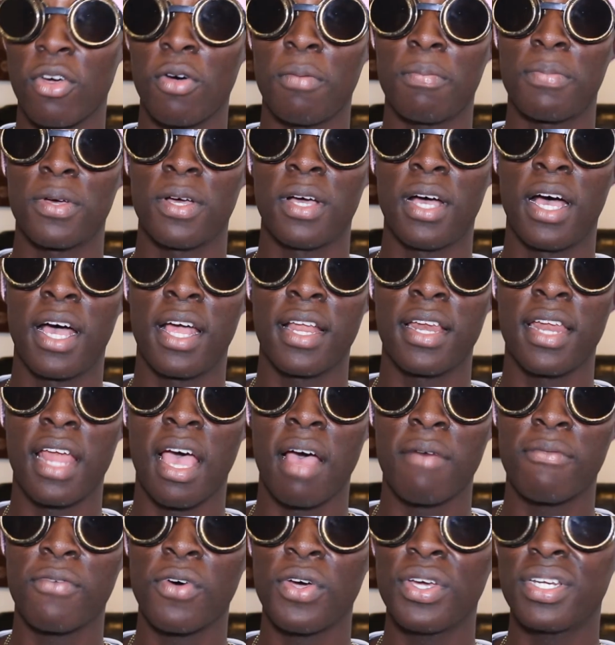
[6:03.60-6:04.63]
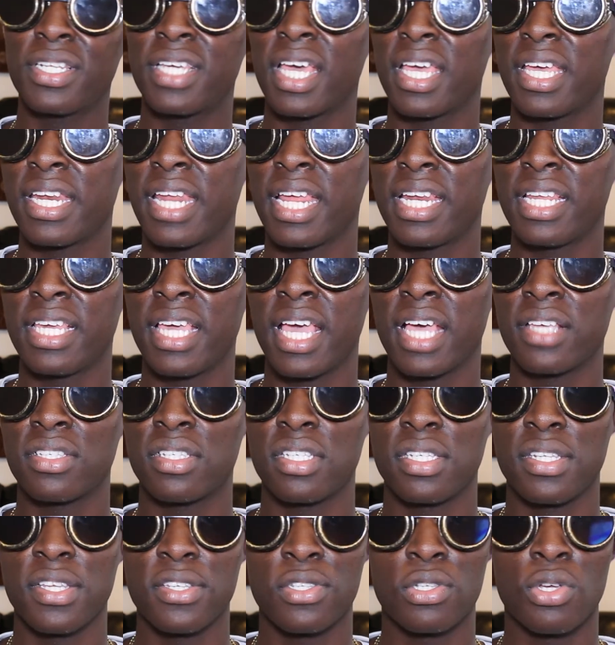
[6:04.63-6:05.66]
up and avoid getting any
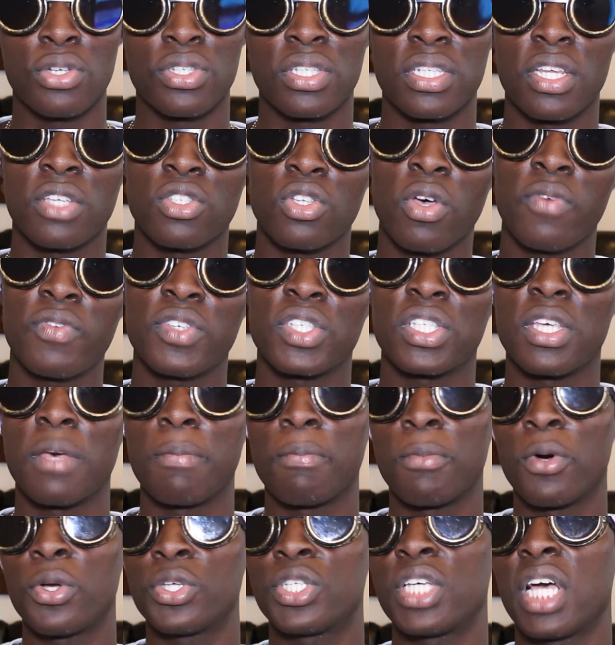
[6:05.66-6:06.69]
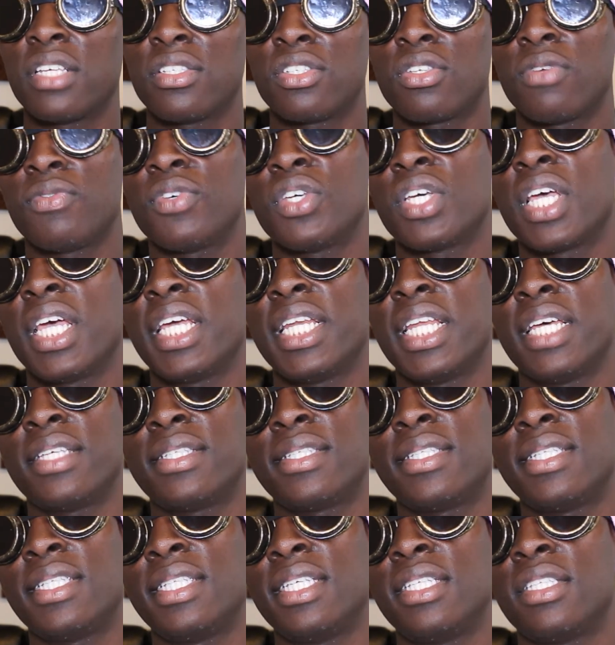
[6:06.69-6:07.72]
STDs, because there's obviously more chances of you getting
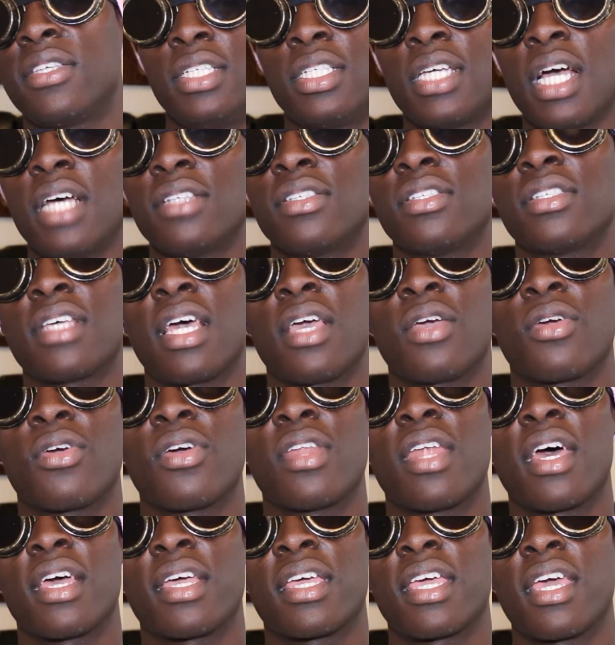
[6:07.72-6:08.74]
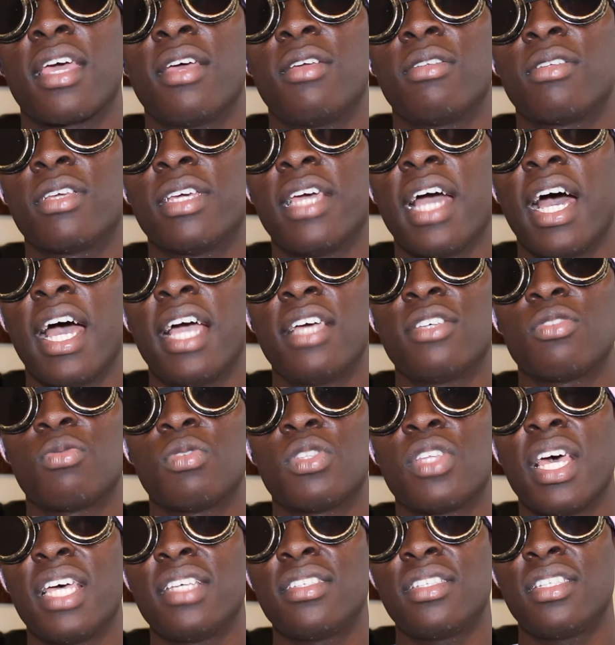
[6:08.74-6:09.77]
STDs. Chances are you're gonna get guys
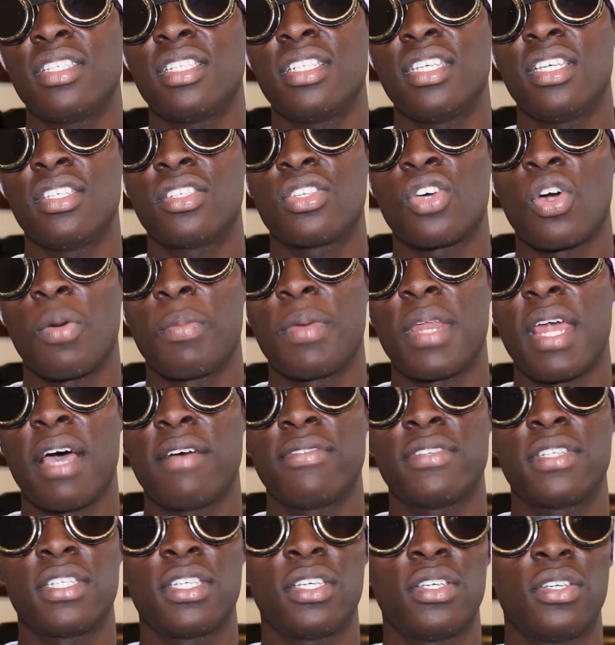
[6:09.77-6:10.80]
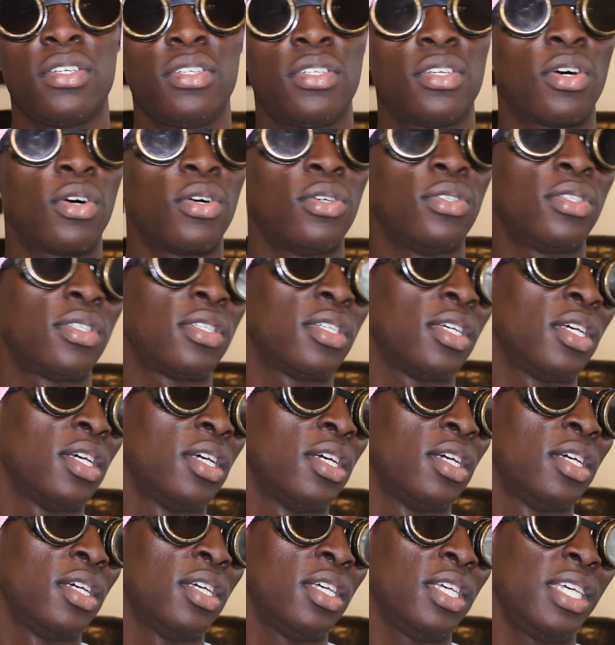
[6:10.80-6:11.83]
with STDs coming after you, because
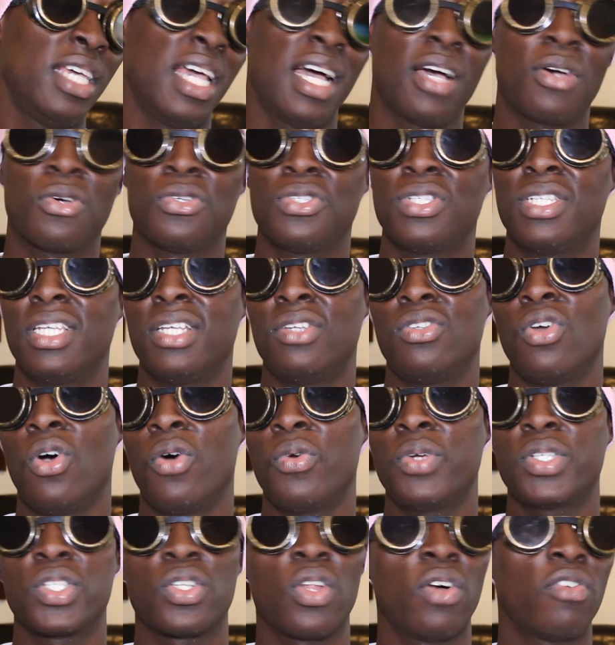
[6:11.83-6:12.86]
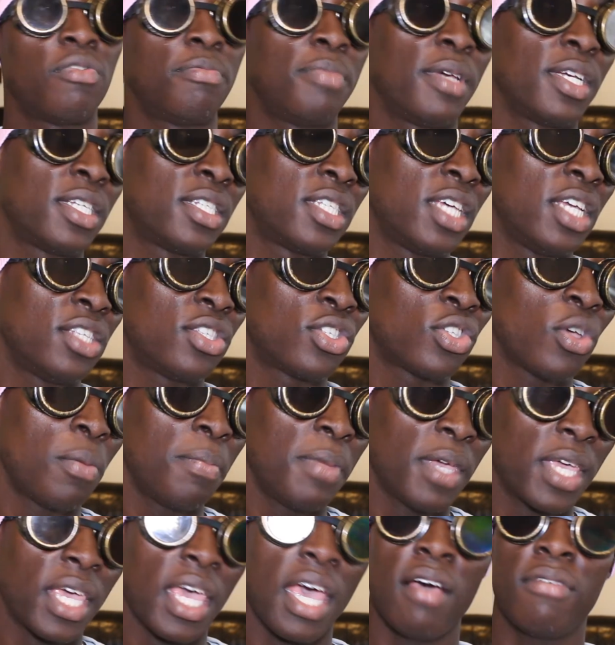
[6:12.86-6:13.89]
they always love big tits. So
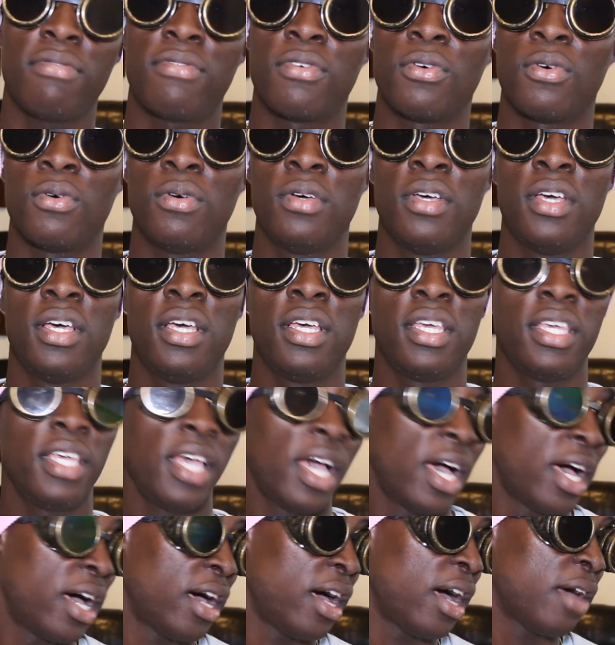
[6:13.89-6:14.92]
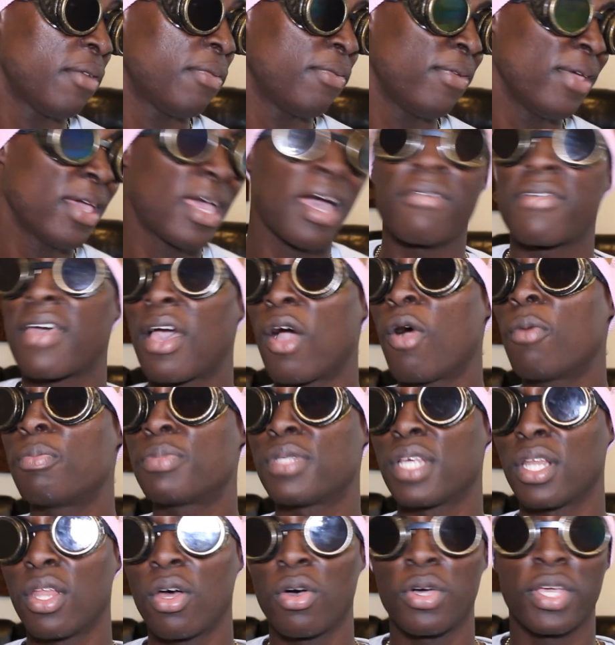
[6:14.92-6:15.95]
be careful. Yeah, I think I've
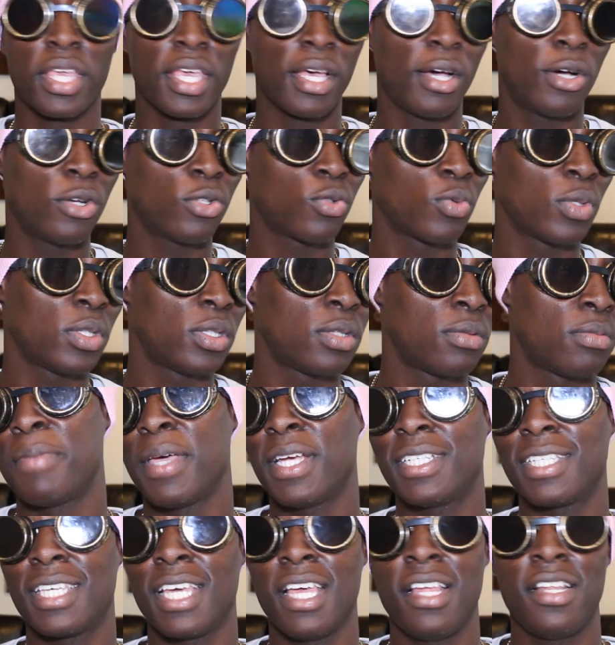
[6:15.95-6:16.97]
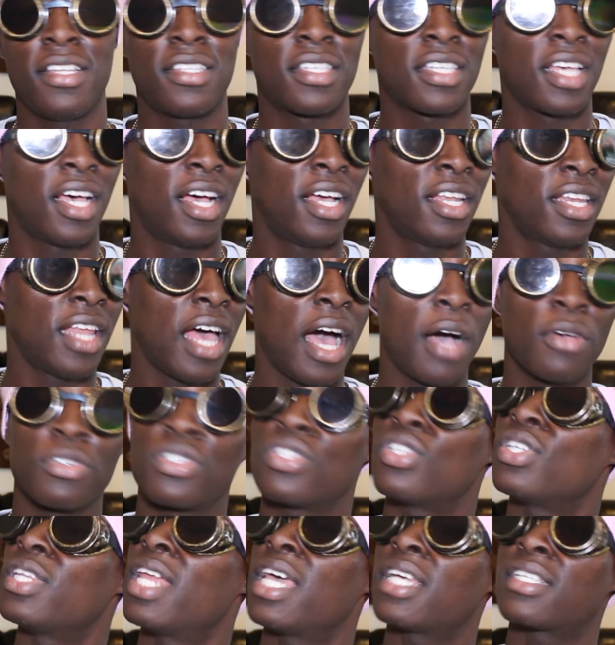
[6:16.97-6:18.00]
helped a lot of girls with big tits, and I'll
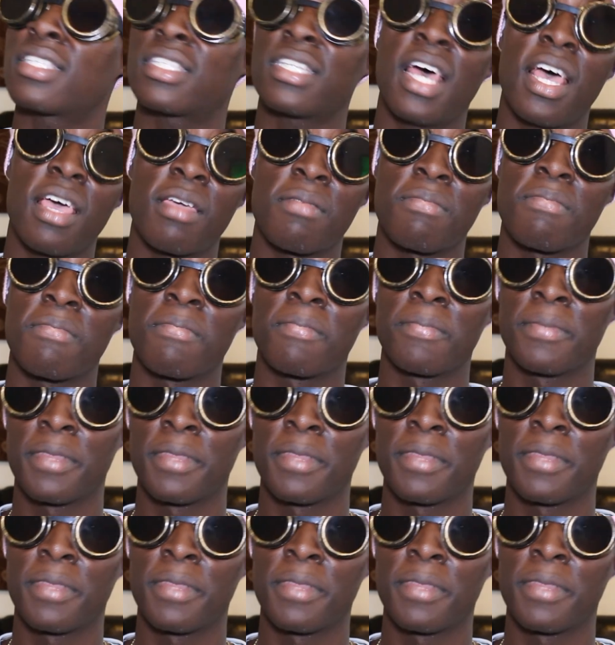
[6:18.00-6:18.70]
see you next time.